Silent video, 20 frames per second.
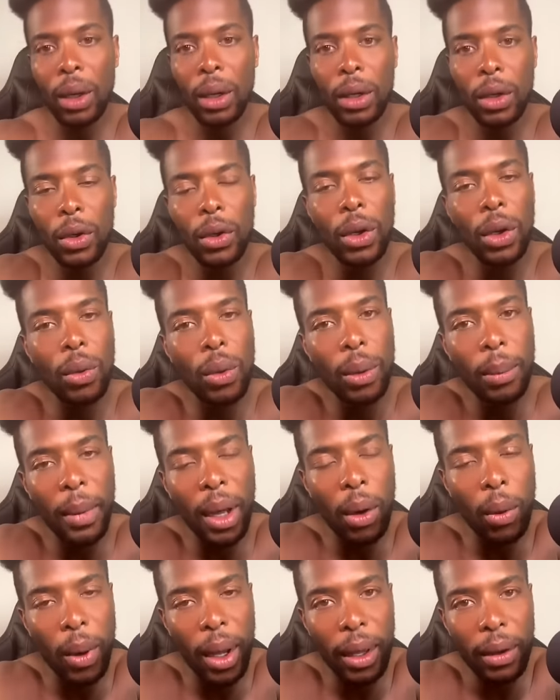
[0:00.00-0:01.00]
You know what my
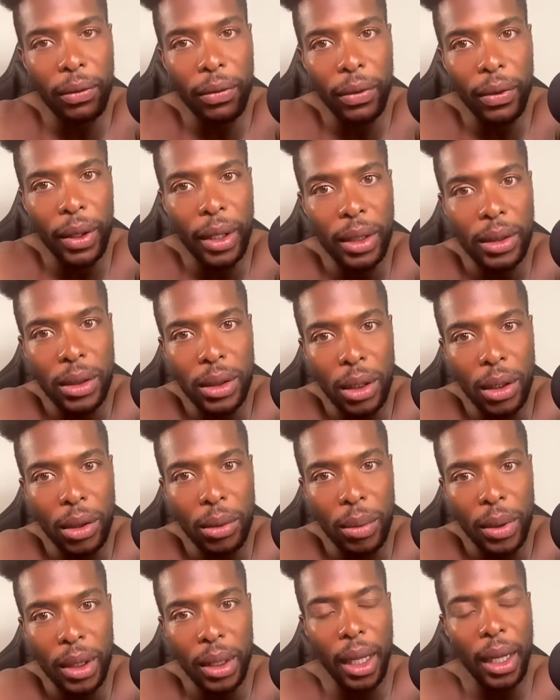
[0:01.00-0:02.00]
white friends told
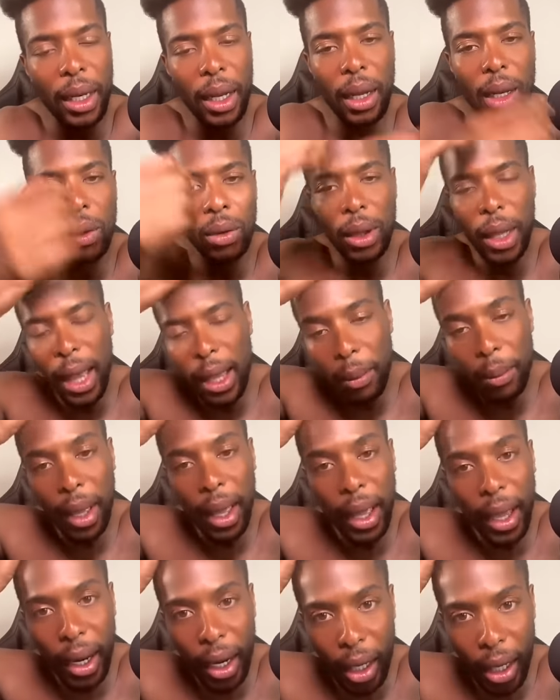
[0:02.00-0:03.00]
me? That they don't like my
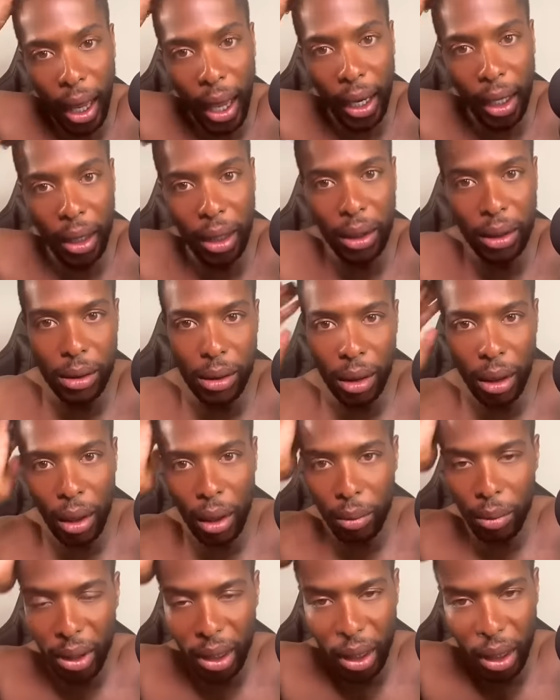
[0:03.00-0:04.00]
hair like this
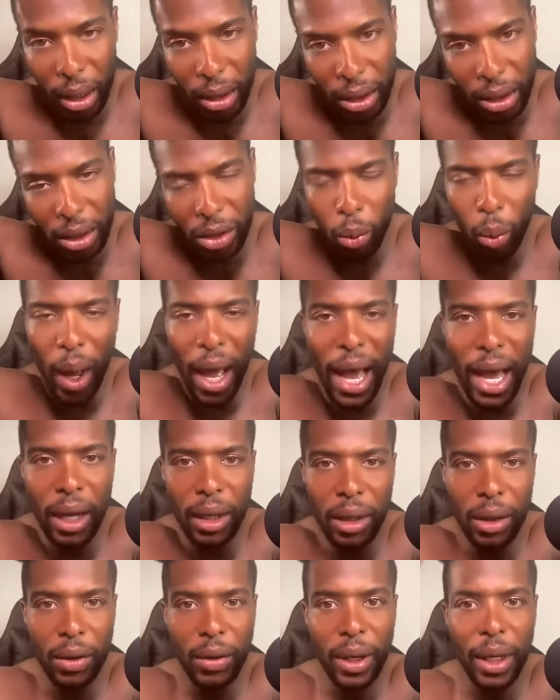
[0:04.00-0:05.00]
because it's wild
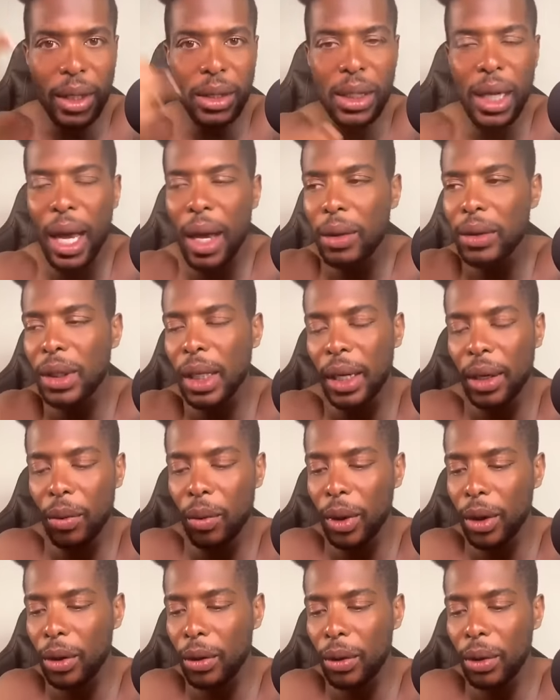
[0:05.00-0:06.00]
and crazy. I was like,
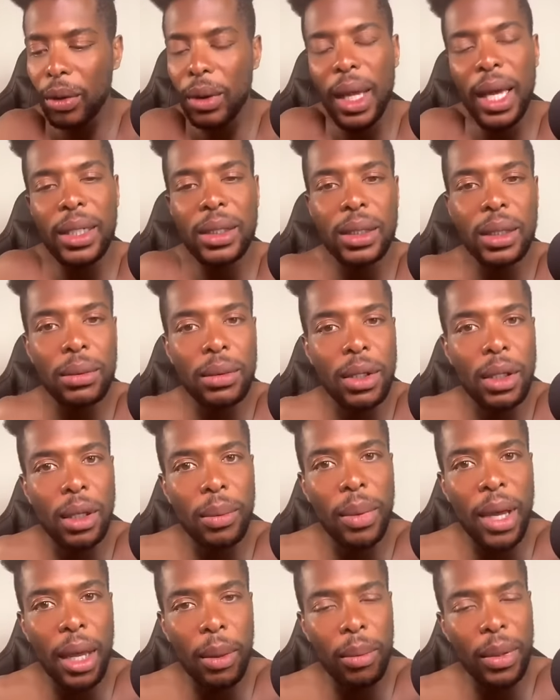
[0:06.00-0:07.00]
well, you don't like something
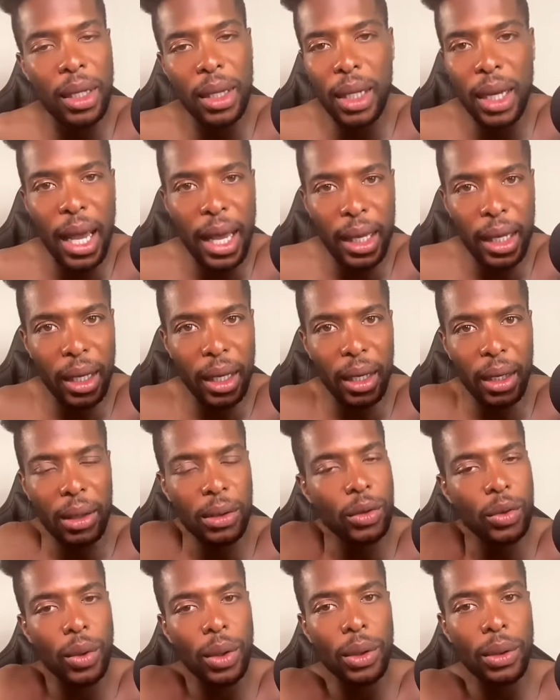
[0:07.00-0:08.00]
about me that I can't
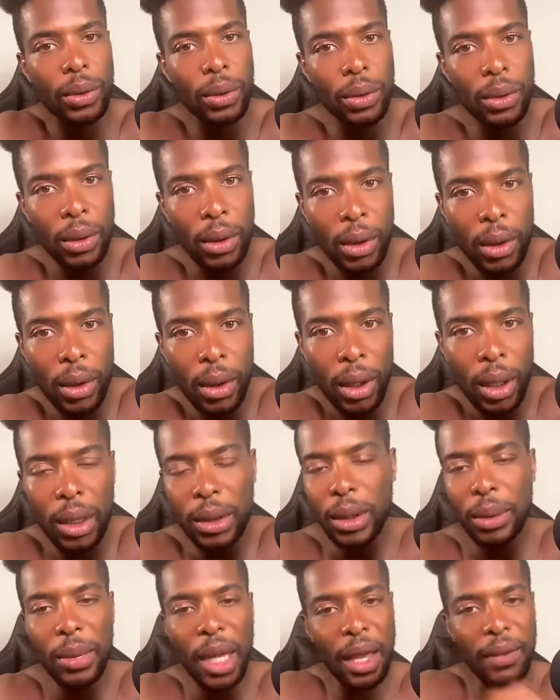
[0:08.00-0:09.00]
control, because
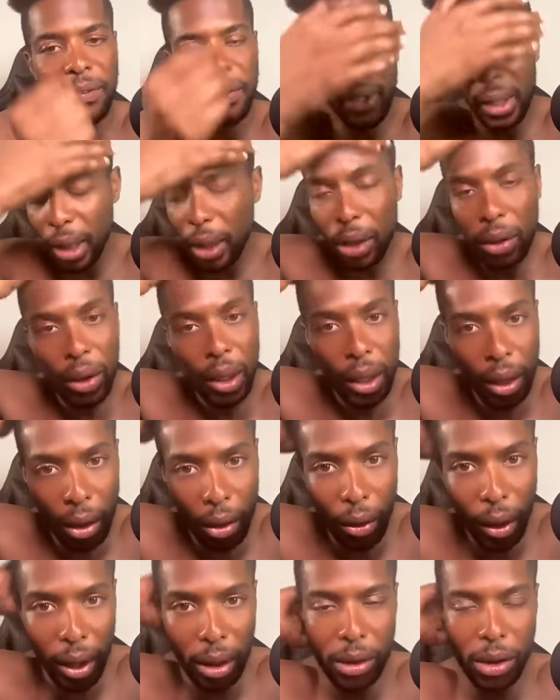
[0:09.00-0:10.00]
I'm not finna go get no
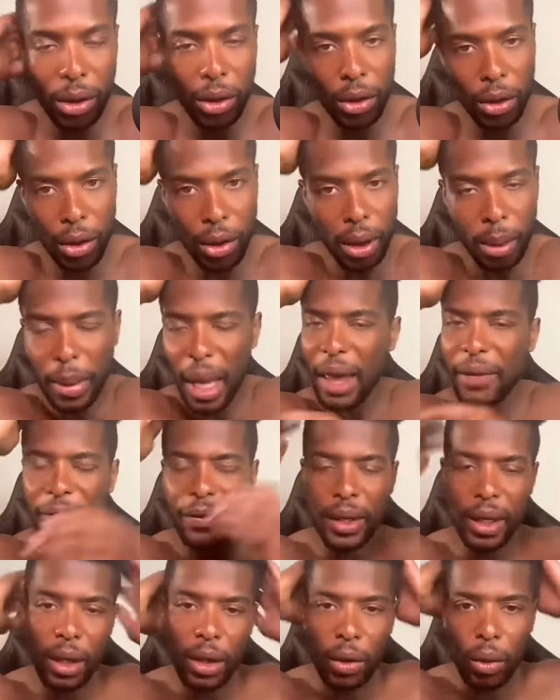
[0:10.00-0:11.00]
S-curl. I'm not
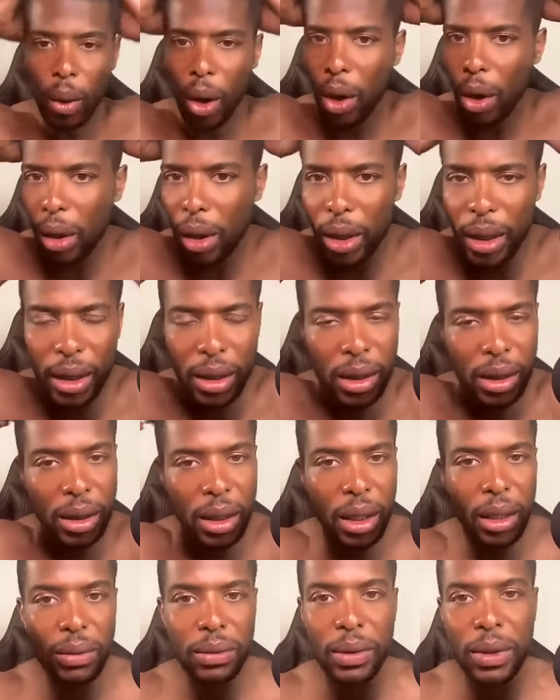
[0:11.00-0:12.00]
finna do all of this
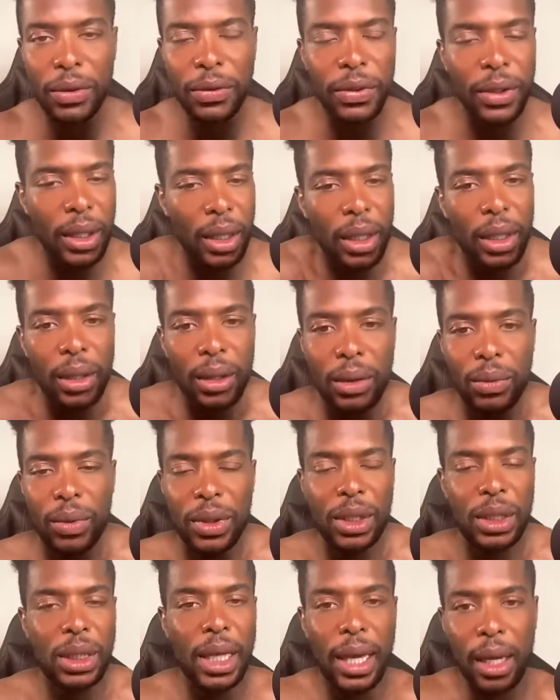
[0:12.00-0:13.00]
stuff to fit in with
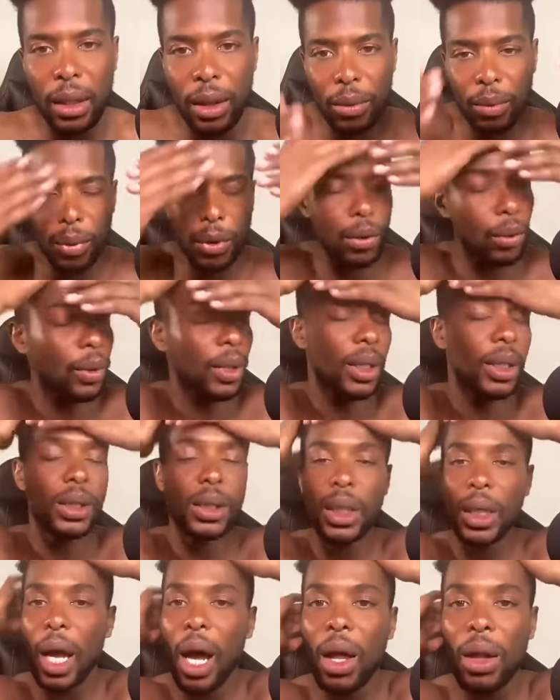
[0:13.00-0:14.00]
stand-up beauties
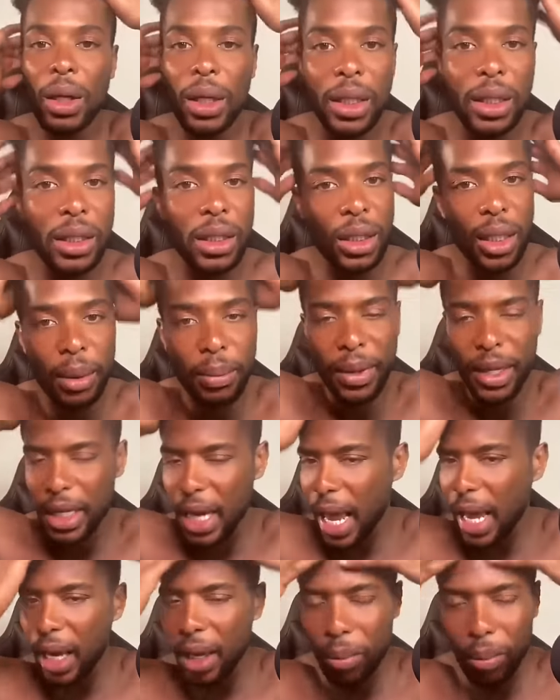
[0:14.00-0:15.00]
and all of this shit. Bitch,
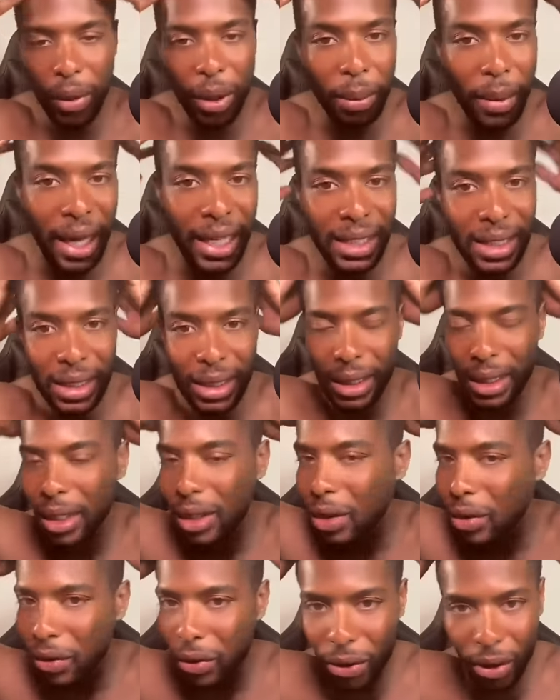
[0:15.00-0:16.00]
I can be
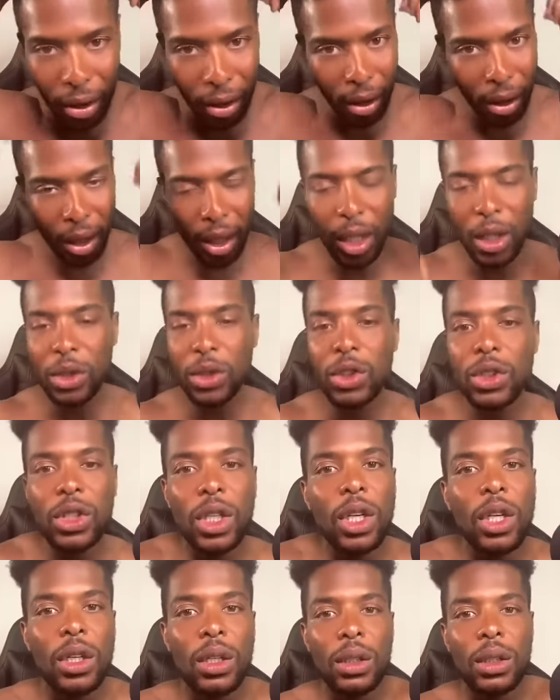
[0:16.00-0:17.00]
myself and
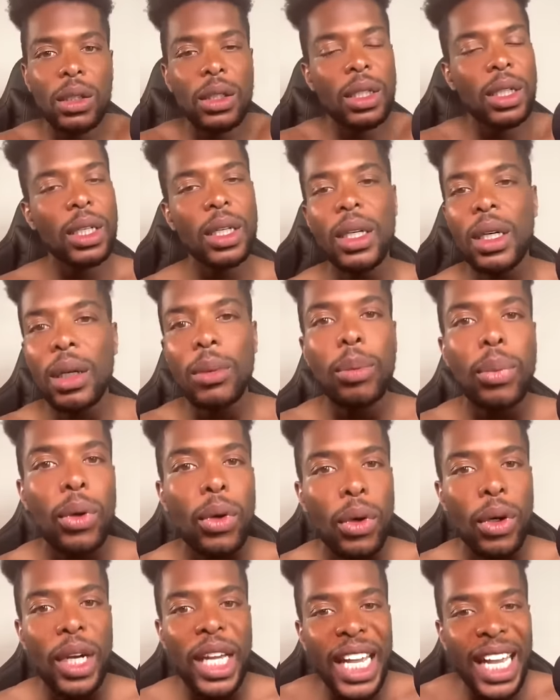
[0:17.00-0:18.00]
still look good and
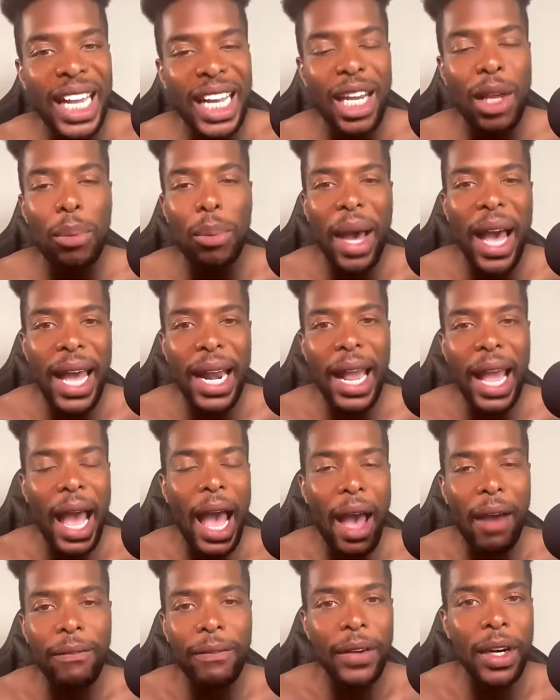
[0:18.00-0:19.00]
pull anybody
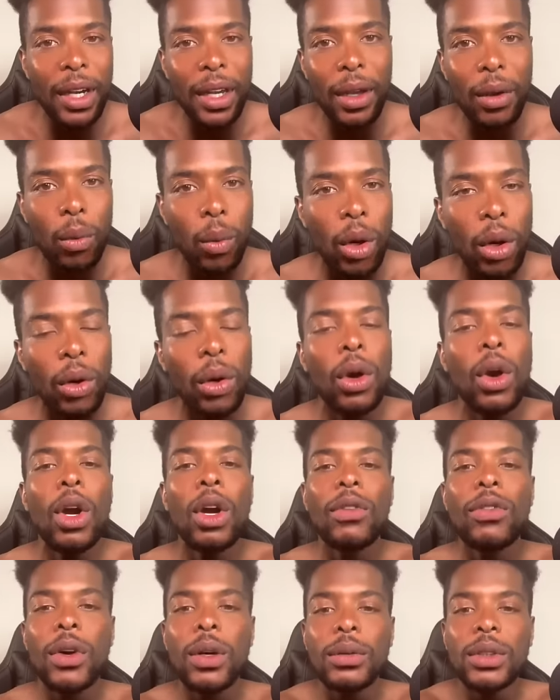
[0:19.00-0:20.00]
I fucking want,
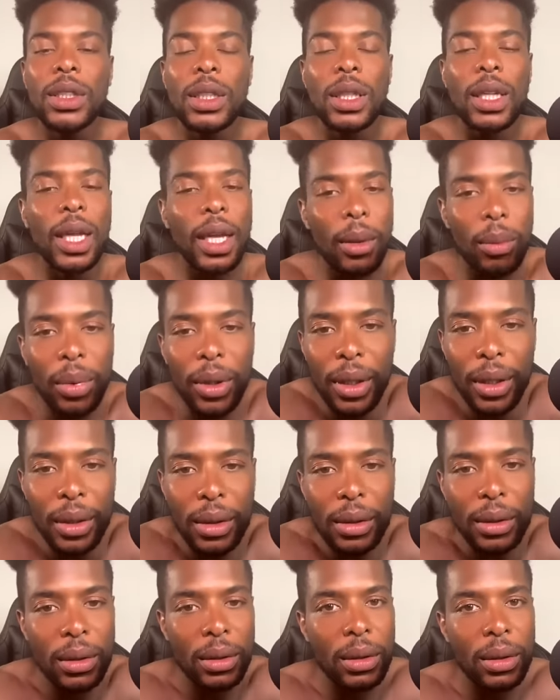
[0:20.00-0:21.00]
from
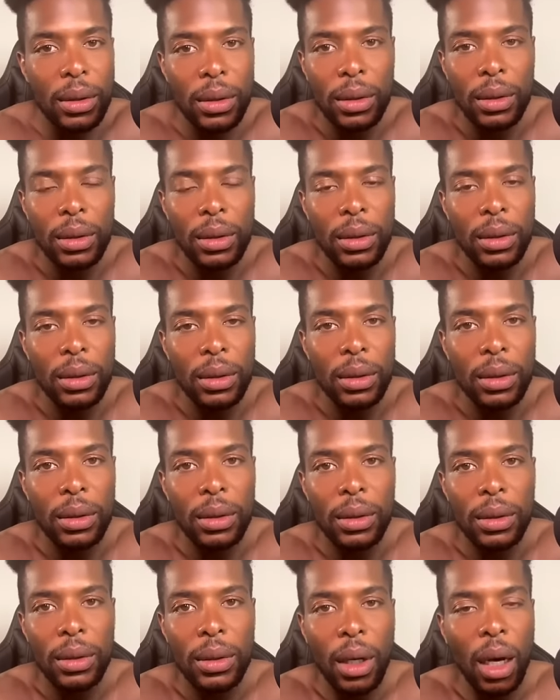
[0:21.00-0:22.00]
celebrities
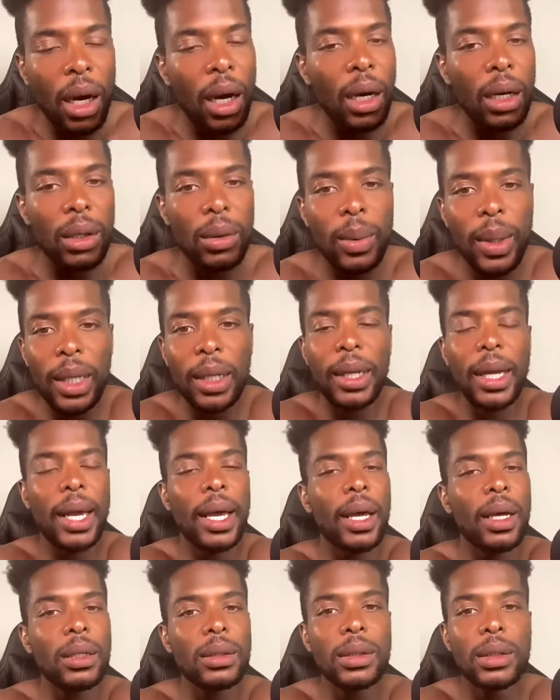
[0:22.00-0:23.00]
all the way down
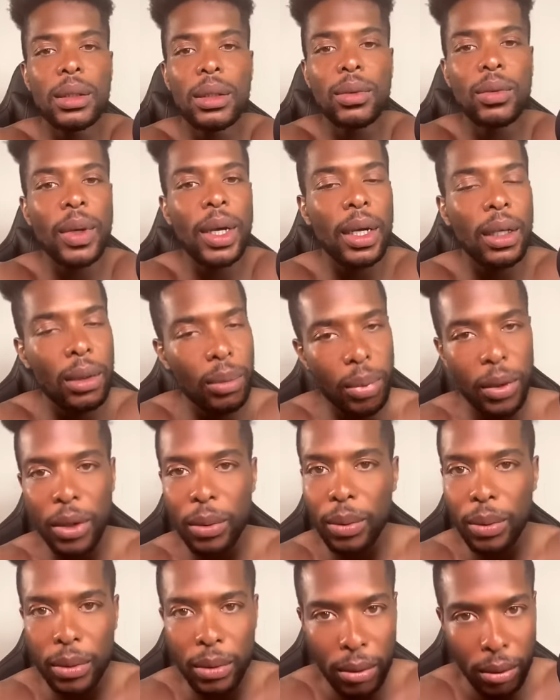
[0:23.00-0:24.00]
to the regular people.